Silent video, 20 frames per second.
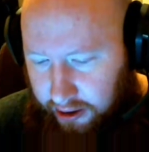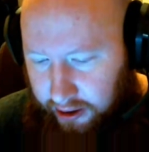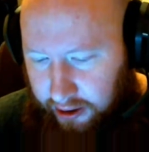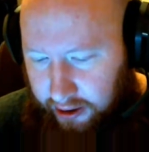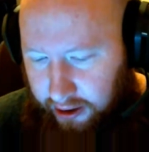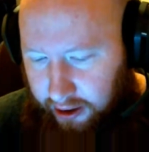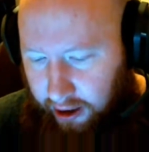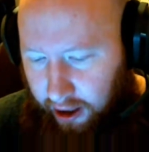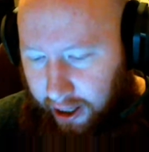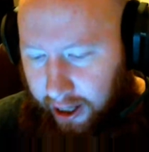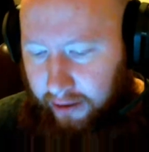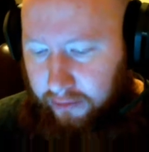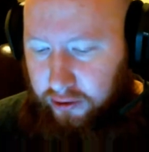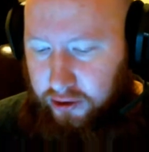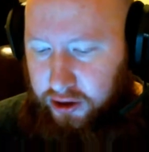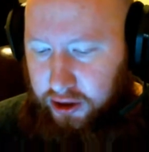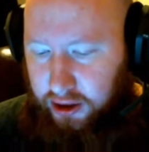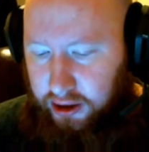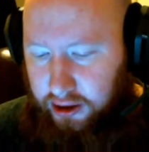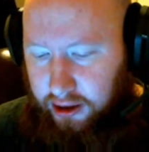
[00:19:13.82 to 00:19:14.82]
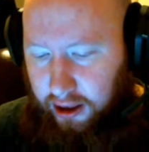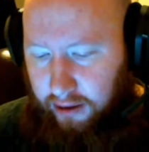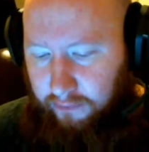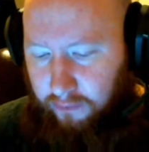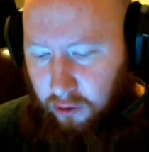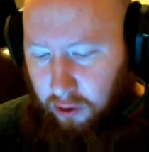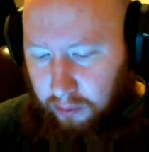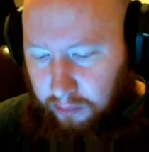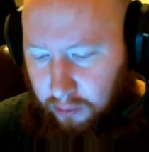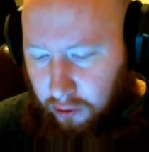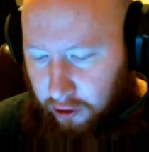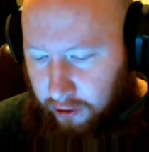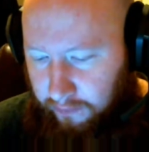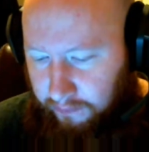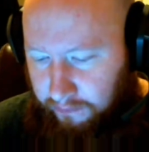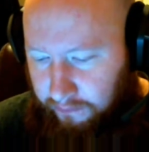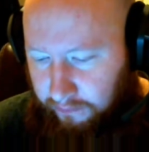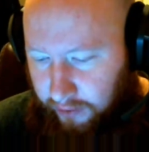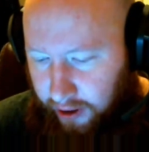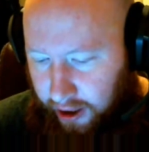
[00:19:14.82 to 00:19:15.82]
It averages a
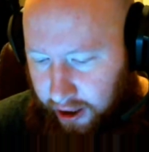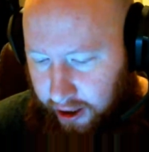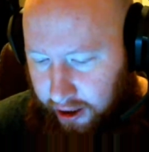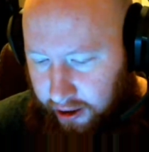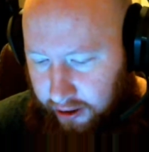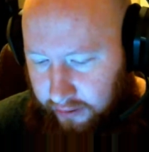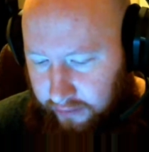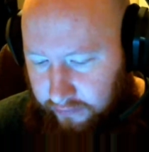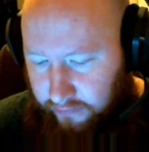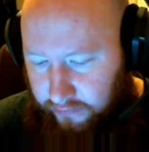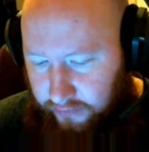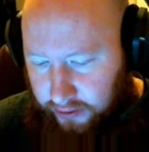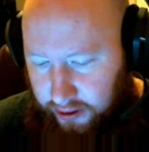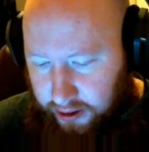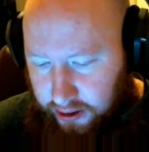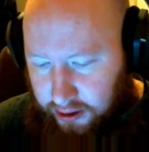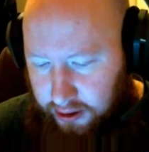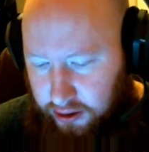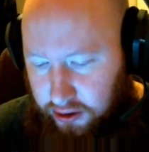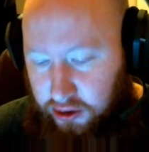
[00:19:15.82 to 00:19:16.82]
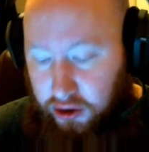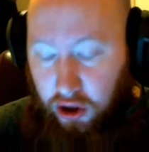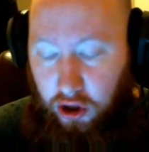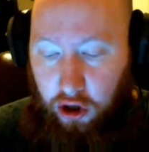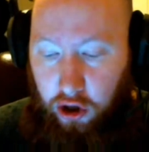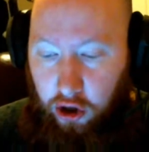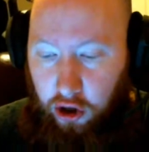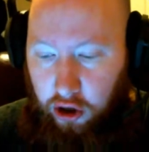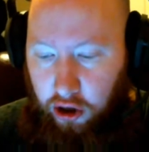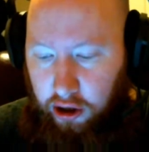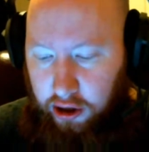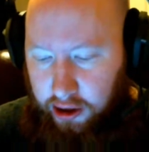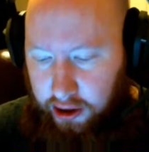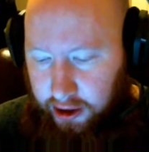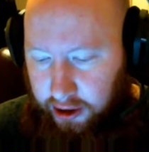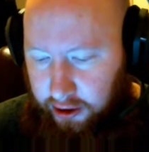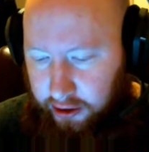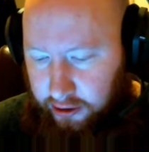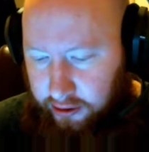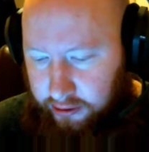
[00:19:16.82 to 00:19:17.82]
4.5 star
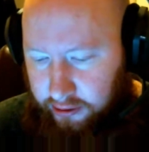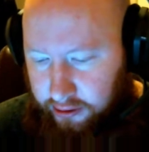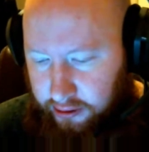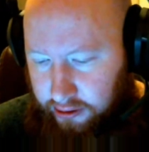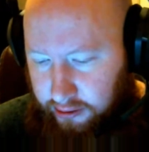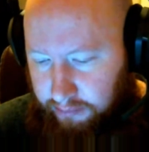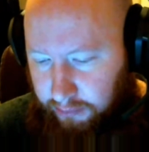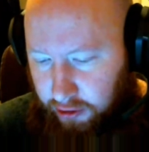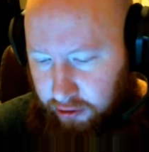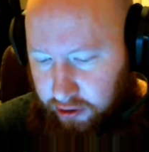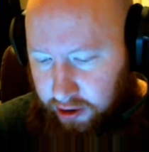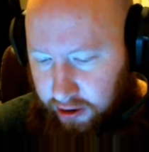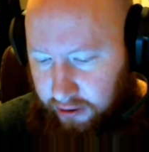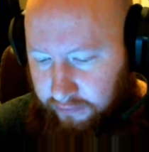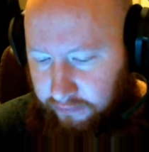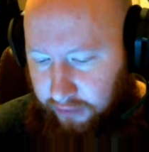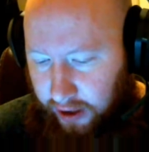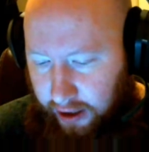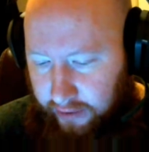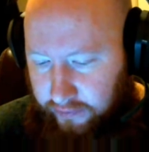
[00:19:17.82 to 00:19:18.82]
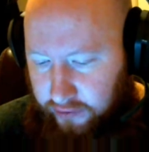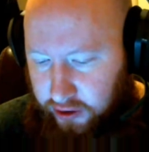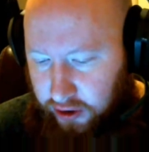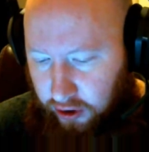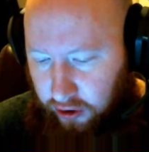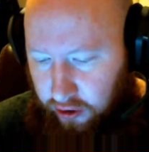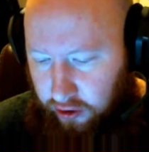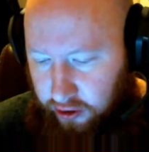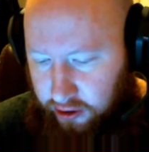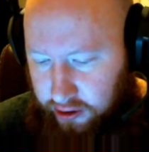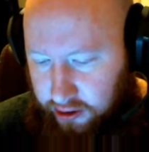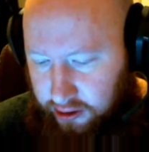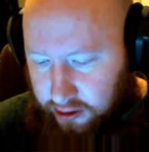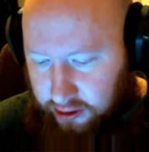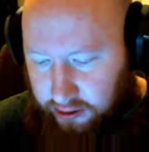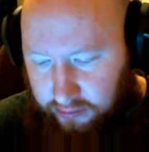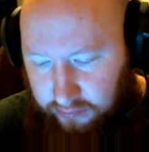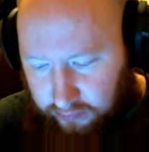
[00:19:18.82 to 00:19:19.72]
here, mostly 5 stars,